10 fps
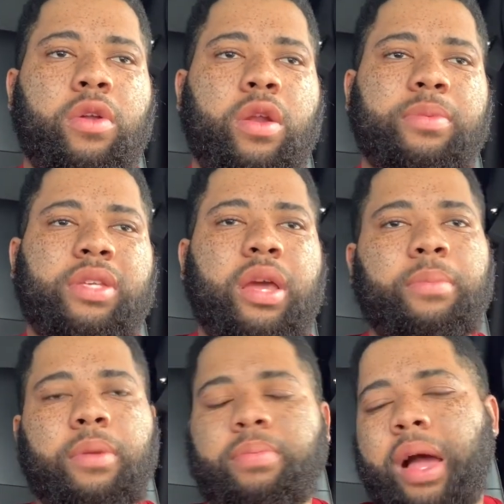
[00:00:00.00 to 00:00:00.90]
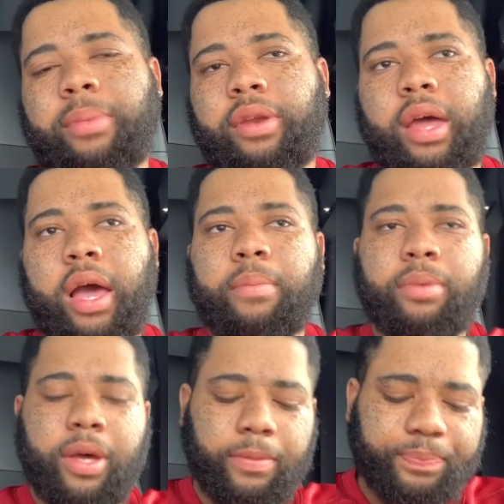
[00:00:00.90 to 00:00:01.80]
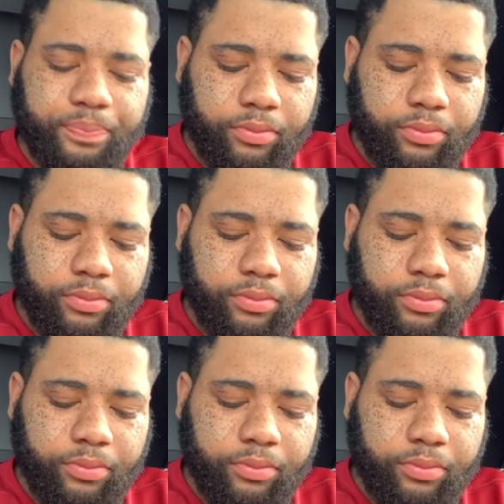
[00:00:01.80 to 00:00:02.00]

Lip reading: You know what I'm saying? But probably not. But,